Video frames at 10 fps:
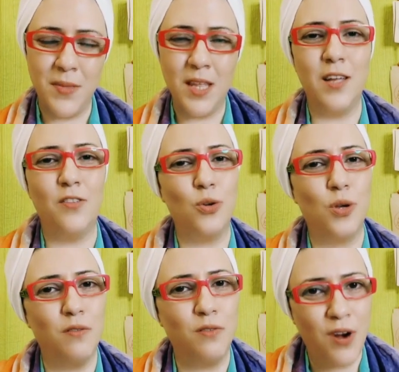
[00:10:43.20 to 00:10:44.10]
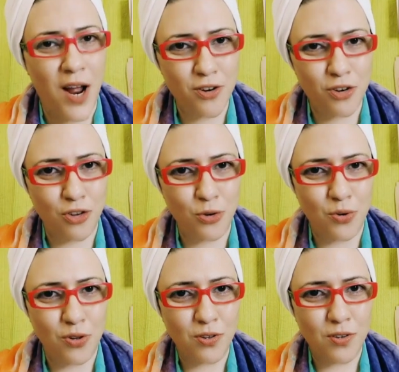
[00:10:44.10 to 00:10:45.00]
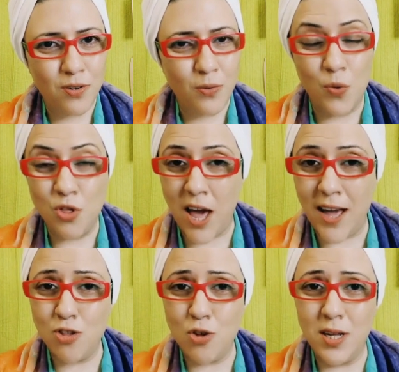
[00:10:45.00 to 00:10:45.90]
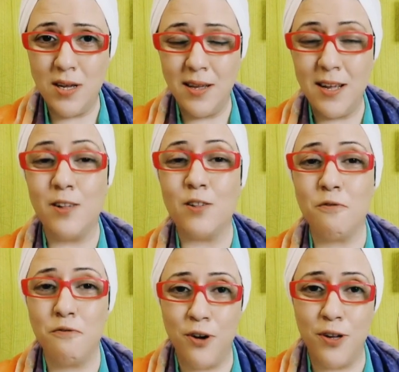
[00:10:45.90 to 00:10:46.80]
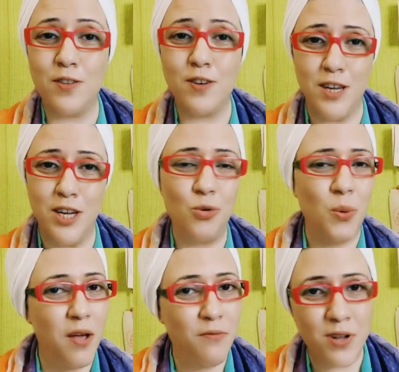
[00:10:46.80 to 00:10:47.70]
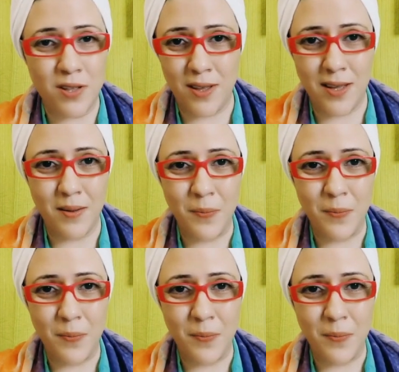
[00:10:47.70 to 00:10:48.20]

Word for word: is to give gratitude, which actually is the first key to everything.